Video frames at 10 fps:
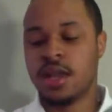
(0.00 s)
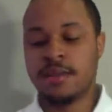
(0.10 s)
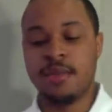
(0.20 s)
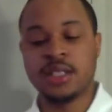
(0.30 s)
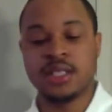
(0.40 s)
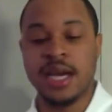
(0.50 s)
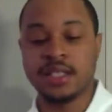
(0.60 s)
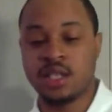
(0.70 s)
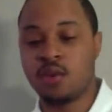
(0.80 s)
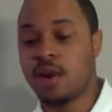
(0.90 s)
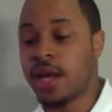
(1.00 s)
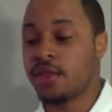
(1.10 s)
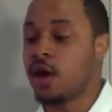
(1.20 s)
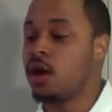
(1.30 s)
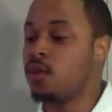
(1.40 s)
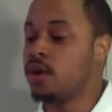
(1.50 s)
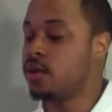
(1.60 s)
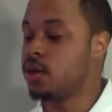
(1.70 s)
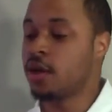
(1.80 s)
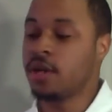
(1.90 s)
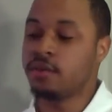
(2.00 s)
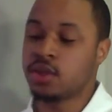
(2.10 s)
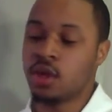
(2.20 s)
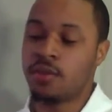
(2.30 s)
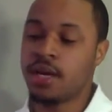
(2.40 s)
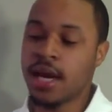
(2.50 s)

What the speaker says: much nicer than what I thought they was gonna be.